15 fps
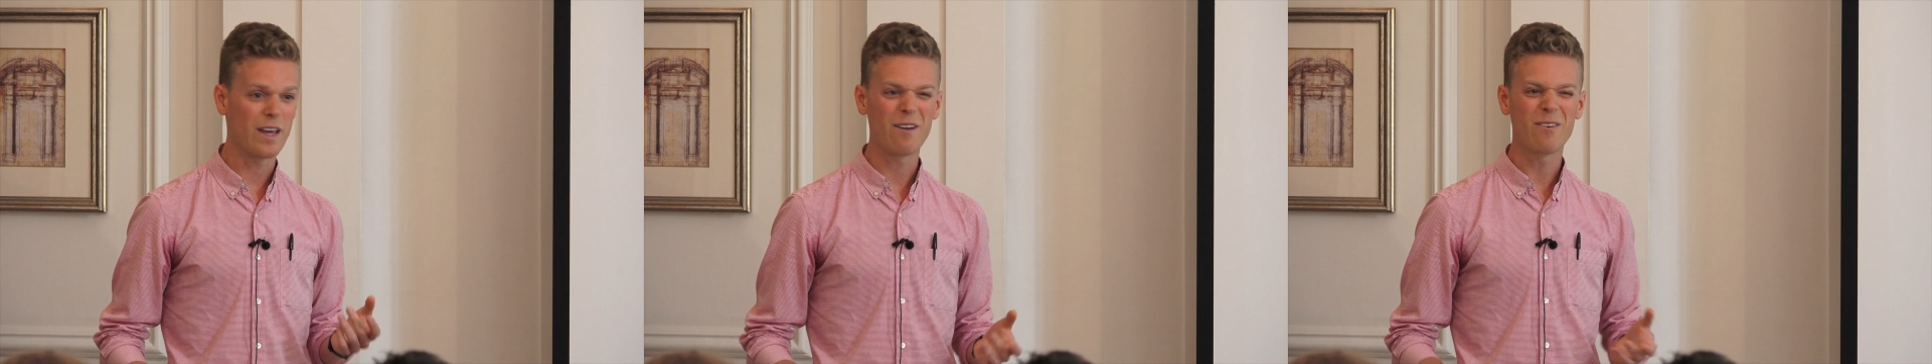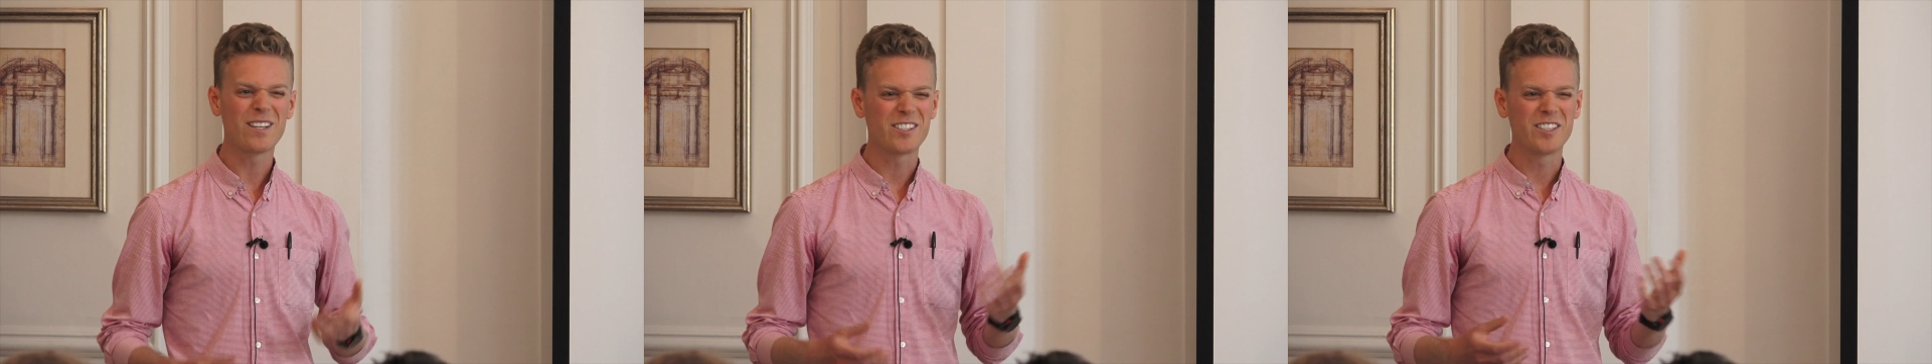
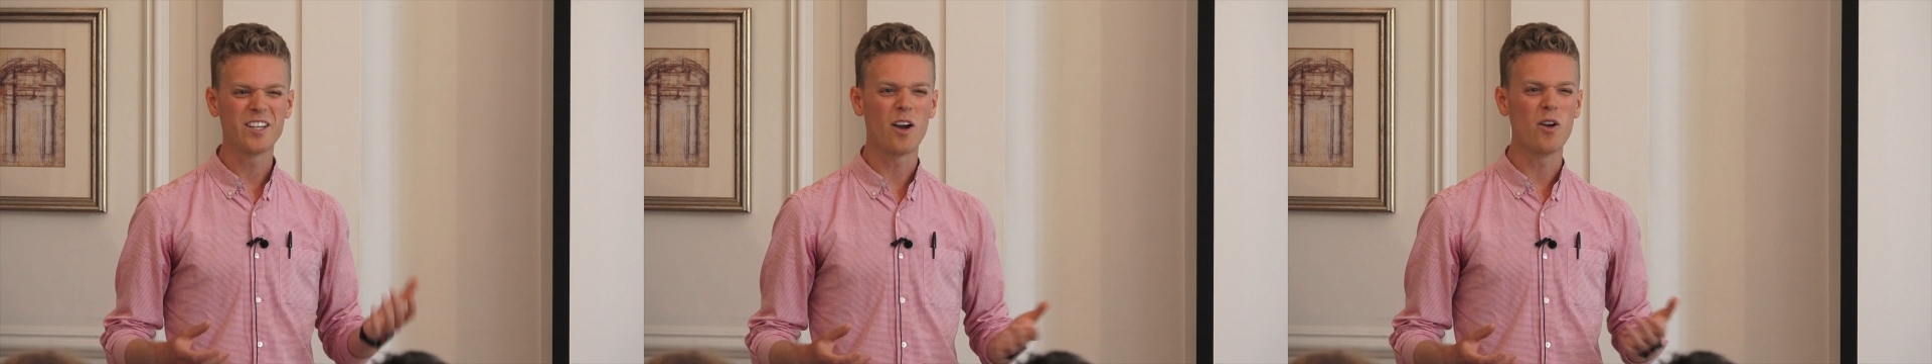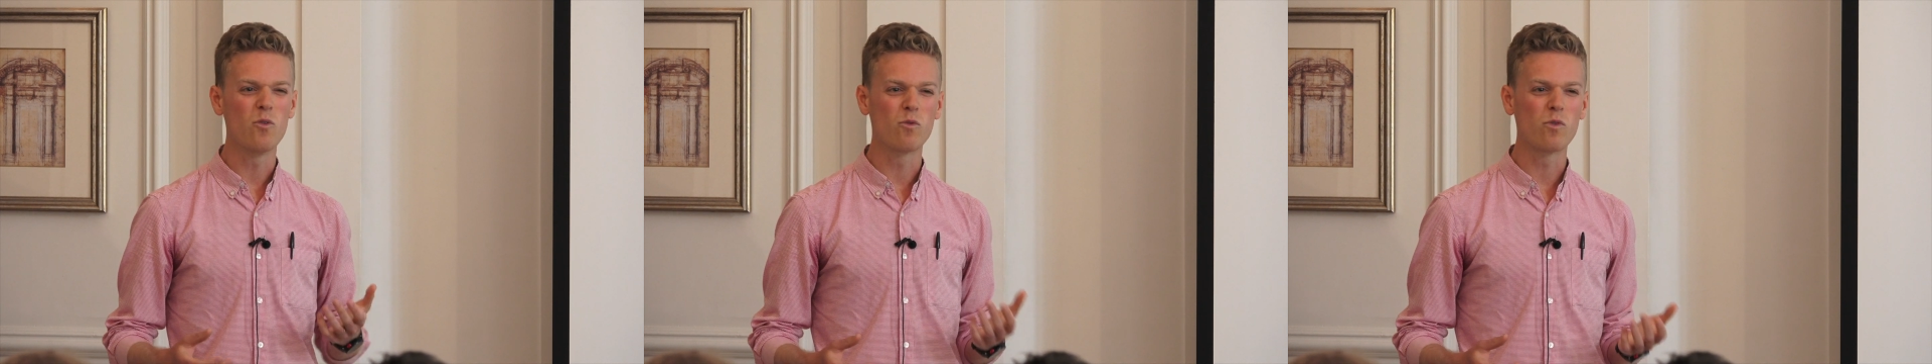There is
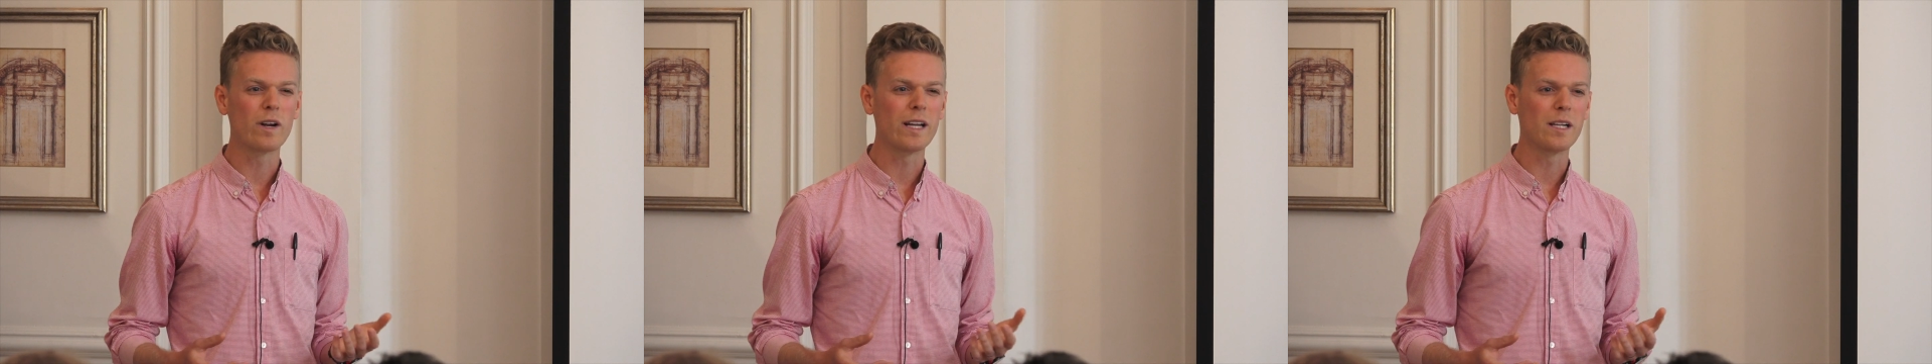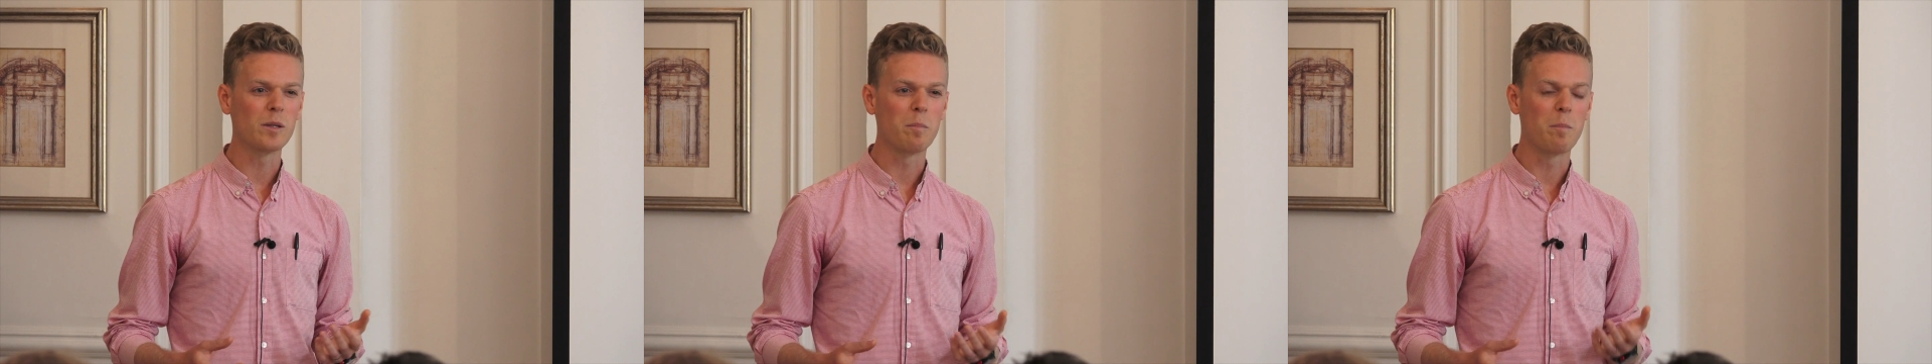no
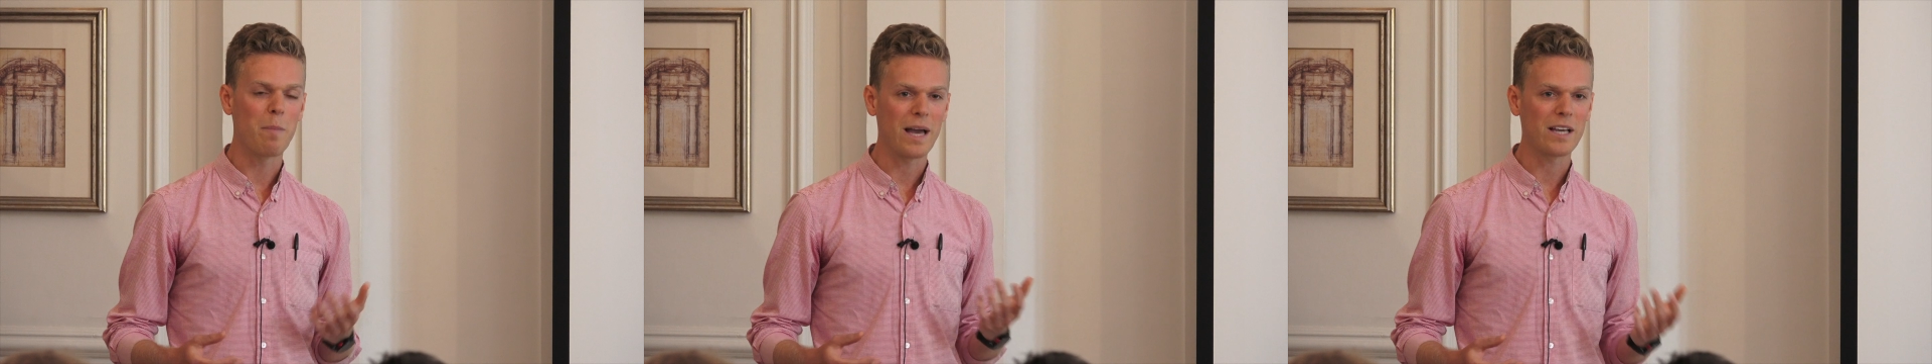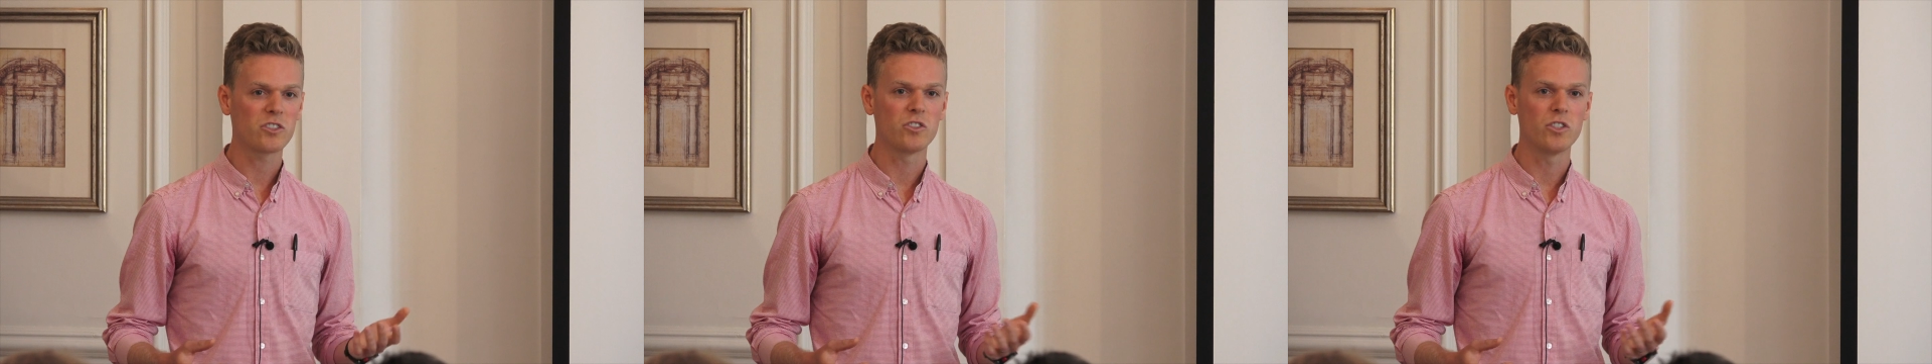real
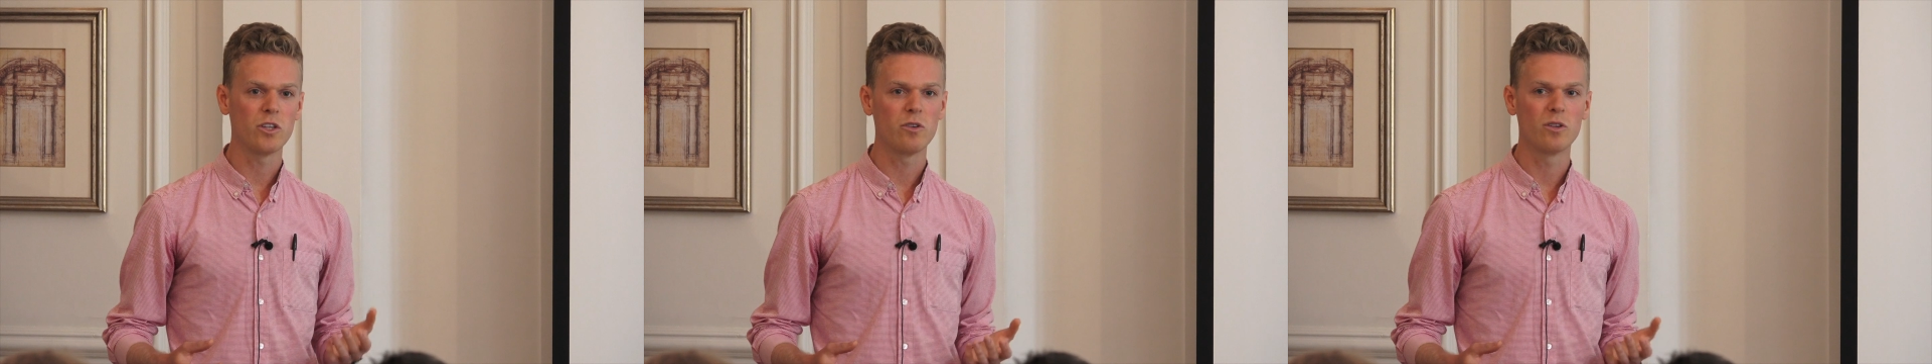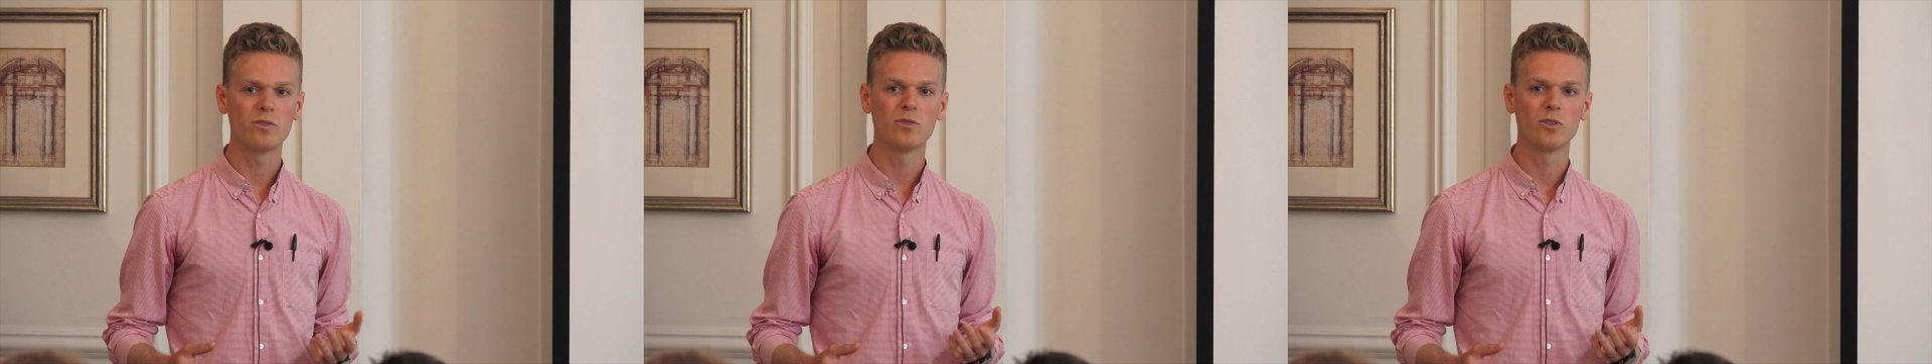best
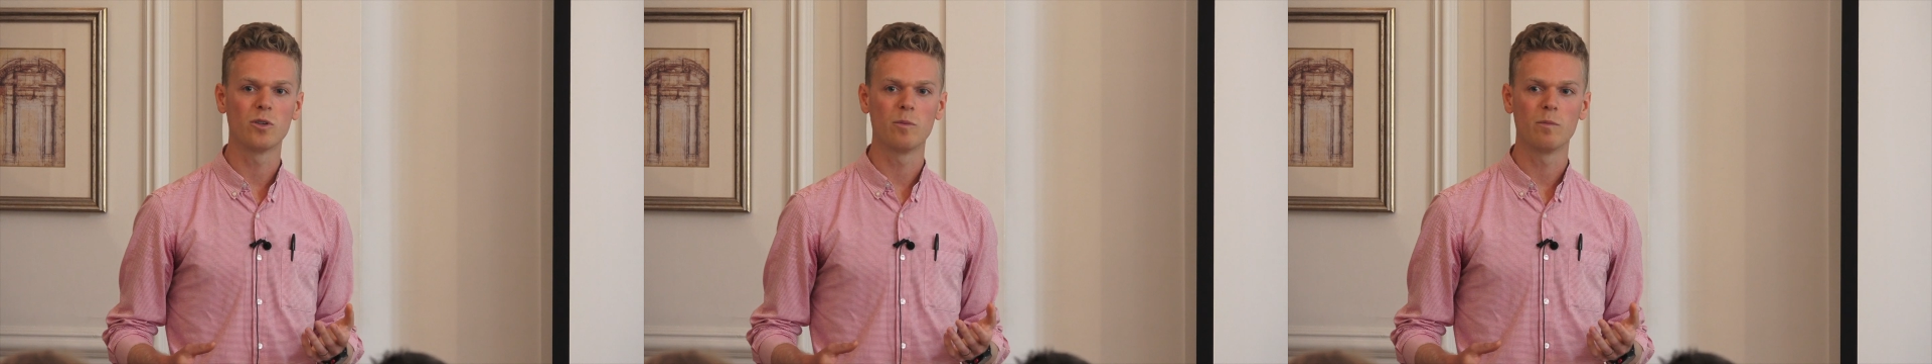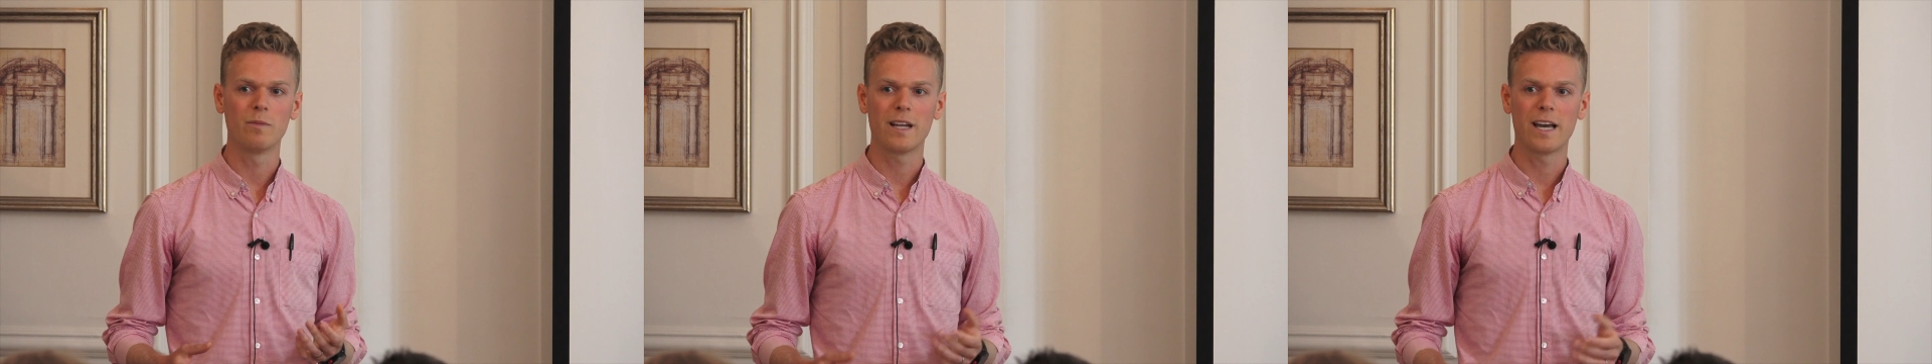
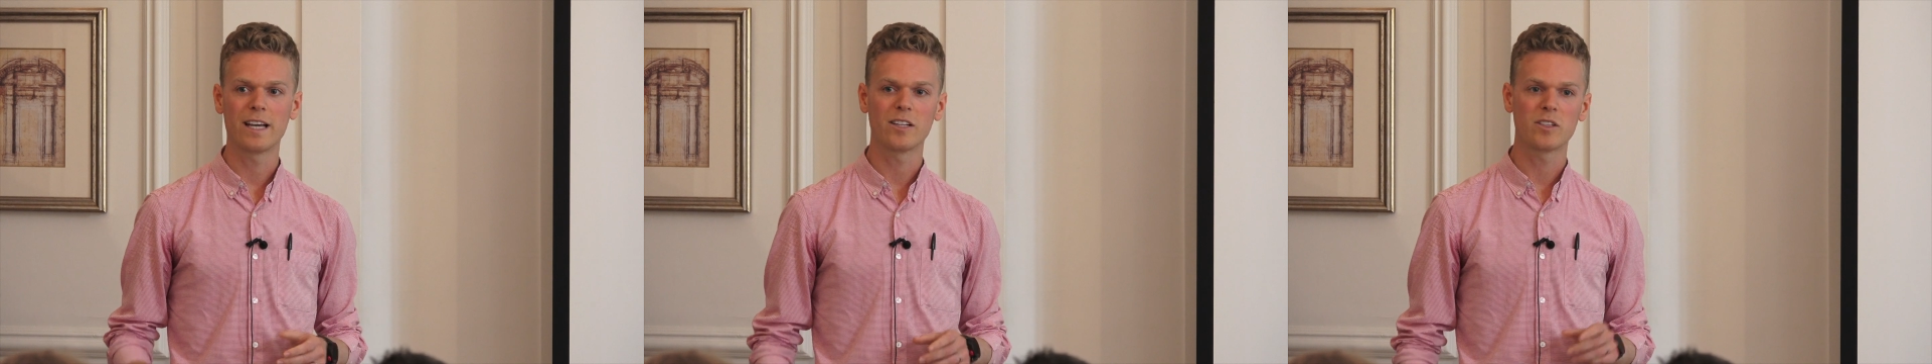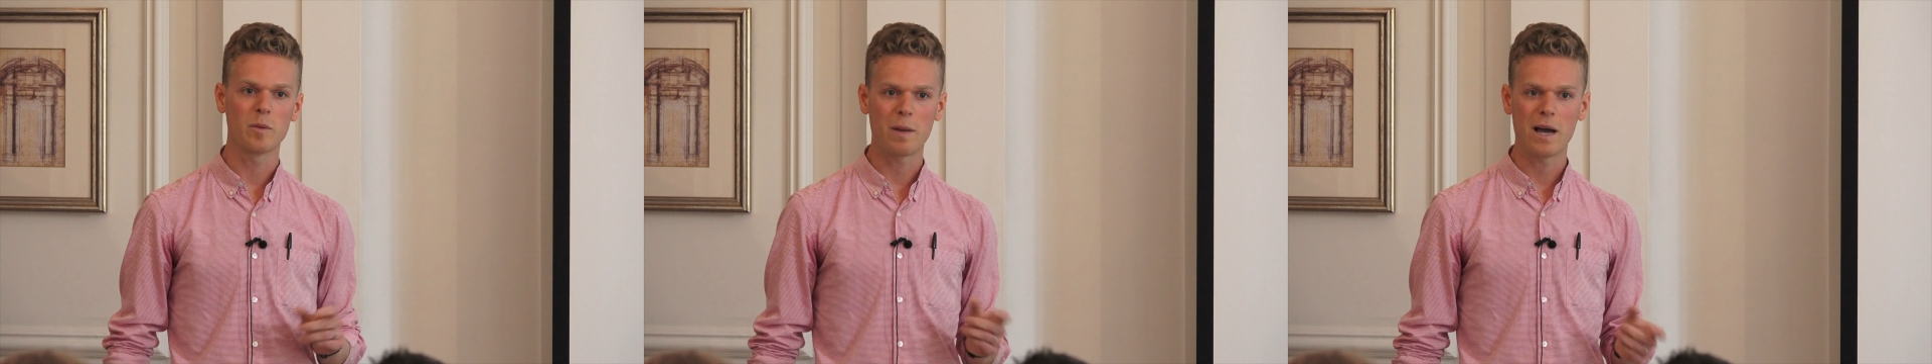uniform length.